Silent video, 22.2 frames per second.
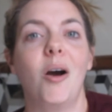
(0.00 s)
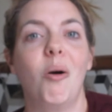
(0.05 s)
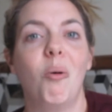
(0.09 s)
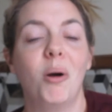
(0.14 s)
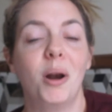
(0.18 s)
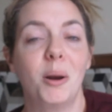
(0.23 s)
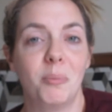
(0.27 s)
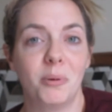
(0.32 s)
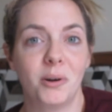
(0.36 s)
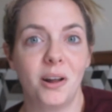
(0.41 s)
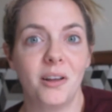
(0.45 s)

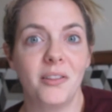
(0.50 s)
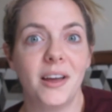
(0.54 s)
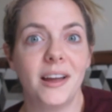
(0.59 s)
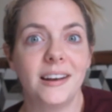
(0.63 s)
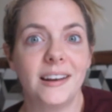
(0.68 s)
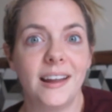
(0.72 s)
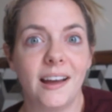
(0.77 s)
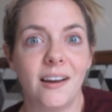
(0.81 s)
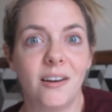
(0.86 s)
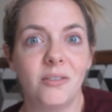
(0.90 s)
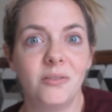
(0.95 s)
want to put all that
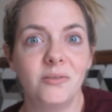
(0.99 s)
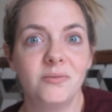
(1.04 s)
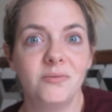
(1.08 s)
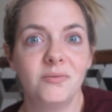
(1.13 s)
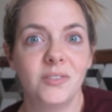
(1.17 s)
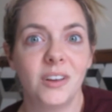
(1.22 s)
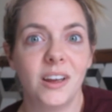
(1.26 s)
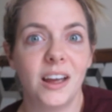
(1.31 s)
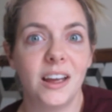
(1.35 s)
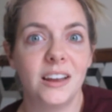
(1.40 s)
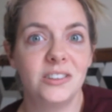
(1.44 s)
down
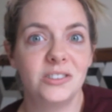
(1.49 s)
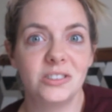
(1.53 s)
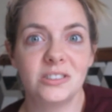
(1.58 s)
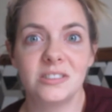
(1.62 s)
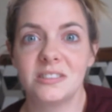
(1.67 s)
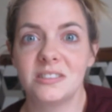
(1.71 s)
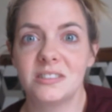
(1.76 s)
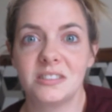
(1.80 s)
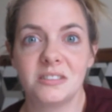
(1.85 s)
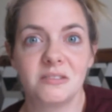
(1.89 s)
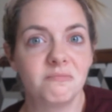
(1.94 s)
and
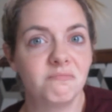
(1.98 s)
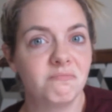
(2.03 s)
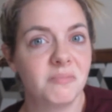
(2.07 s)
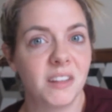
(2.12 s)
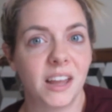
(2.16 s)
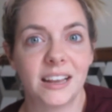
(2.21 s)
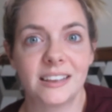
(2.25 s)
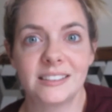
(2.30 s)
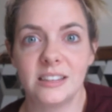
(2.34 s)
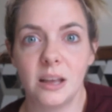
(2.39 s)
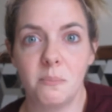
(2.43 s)
just
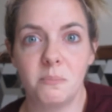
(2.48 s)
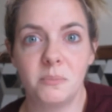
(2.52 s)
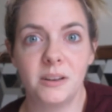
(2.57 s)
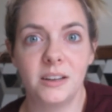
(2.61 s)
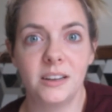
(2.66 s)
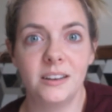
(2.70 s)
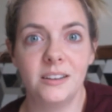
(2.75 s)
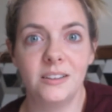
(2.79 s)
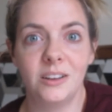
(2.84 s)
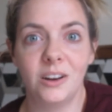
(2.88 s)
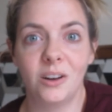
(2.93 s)
accept
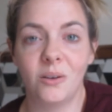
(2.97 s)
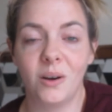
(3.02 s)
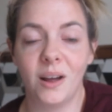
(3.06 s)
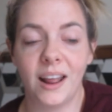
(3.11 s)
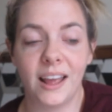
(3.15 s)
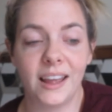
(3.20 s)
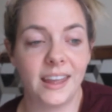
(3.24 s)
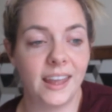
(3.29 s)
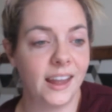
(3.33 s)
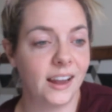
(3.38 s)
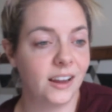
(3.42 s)
it. You know,
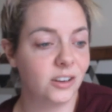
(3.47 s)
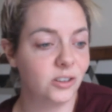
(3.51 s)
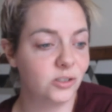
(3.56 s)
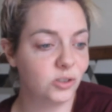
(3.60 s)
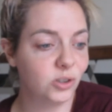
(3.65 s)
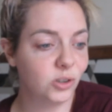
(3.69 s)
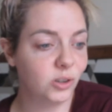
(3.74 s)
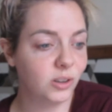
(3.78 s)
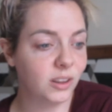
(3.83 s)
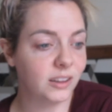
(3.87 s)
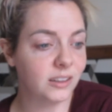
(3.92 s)
I can't
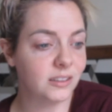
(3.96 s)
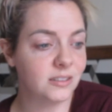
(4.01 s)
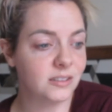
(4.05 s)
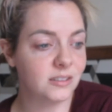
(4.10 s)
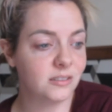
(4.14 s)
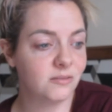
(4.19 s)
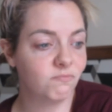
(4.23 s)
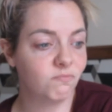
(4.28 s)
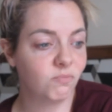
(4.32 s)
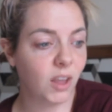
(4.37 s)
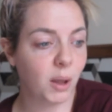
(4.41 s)
control
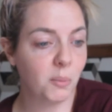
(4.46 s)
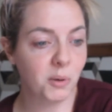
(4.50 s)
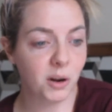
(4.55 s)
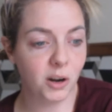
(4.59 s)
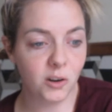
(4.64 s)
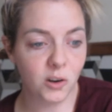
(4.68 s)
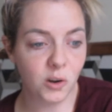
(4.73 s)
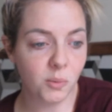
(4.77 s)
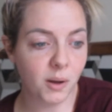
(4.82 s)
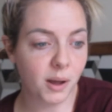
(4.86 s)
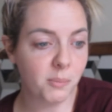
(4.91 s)
this. I'm going
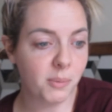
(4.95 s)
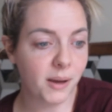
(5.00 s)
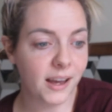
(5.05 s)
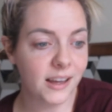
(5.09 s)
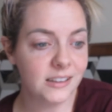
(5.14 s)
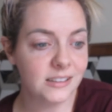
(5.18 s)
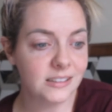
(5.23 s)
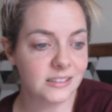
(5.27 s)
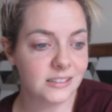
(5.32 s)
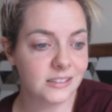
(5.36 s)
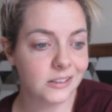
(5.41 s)
to do my
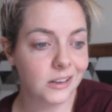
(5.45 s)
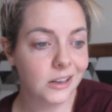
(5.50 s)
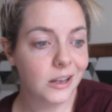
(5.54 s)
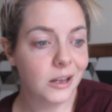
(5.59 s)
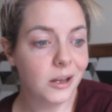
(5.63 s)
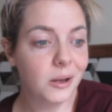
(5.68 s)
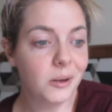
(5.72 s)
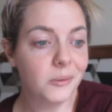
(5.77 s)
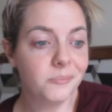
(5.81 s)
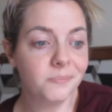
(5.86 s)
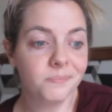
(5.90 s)
best.
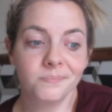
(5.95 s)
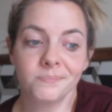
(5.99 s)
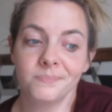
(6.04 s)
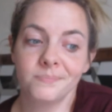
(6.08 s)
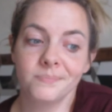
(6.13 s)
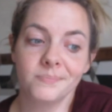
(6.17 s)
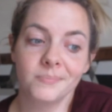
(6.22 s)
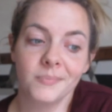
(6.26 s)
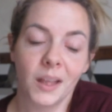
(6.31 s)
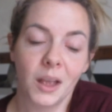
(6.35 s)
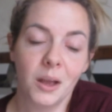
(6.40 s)

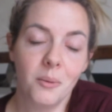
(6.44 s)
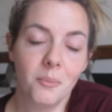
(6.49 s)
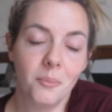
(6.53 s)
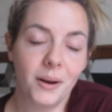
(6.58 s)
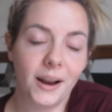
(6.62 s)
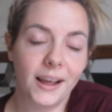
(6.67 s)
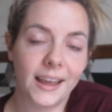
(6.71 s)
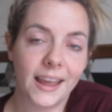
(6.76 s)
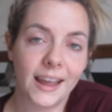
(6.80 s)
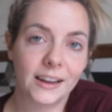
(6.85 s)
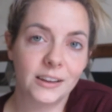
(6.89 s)

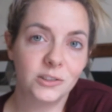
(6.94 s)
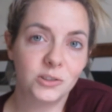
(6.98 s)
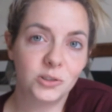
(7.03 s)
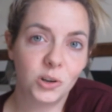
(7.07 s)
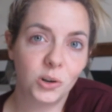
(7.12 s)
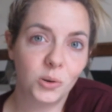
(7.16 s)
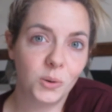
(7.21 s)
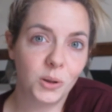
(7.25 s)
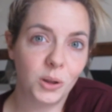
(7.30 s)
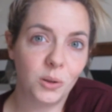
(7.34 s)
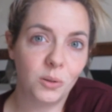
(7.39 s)
But I can't
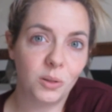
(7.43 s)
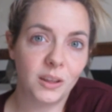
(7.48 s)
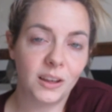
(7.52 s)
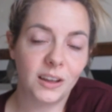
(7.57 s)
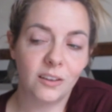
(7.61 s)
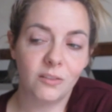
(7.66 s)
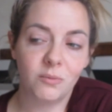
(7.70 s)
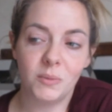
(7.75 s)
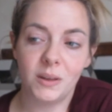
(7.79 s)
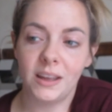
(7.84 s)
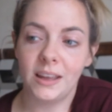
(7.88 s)
control what you think
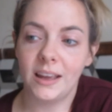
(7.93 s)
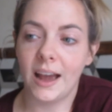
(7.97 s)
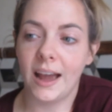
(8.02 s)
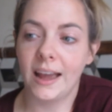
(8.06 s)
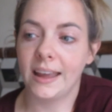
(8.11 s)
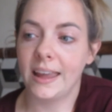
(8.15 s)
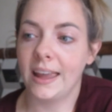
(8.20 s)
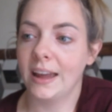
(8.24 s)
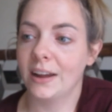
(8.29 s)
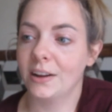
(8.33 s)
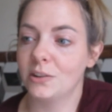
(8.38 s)
of me. I
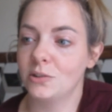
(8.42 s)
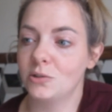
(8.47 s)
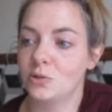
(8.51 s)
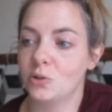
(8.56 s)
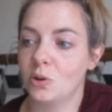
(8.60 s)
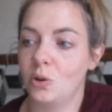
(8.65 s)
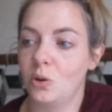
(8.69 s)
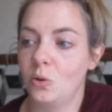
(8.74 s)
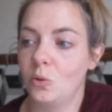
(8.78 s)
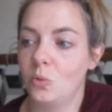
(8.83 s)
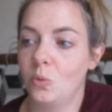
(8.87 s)
can't
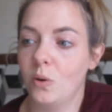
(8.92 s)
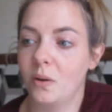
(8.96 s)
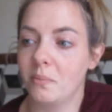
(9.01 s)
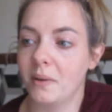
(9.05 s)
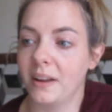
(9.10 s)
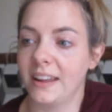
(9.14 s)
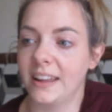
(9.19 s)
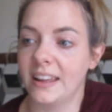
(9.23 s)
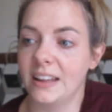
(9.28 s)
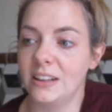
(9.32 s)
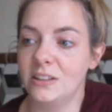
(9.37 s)
control what
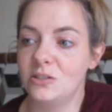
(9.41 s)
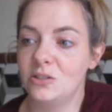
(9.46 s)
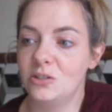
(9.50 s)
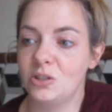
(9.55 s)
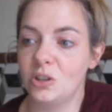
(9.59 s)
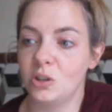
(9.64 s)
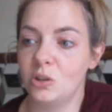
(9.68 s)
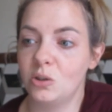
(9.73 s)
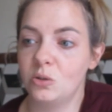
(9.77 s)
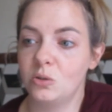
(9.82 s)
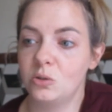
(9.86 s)
my kids
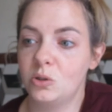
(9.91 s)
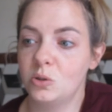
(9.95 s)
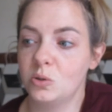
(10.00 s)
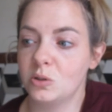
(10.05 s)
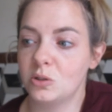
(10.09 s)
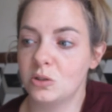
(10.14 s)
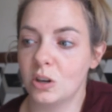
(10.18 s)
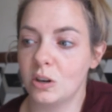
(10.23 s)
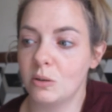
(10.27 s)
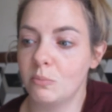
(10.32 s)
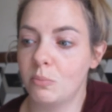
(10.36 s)
do to a
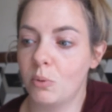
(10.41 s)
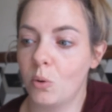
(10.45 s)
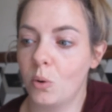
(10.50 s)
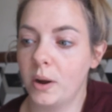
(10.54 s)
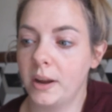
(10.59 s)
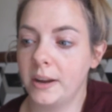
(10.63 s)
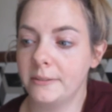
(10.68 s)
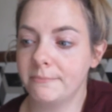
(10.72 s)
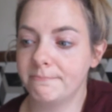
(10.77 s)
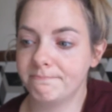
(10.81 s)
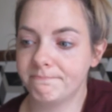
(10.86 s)
certain
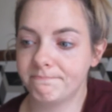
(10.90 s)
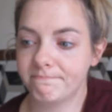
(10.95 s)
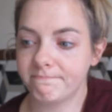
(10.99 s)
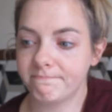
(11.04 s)
point.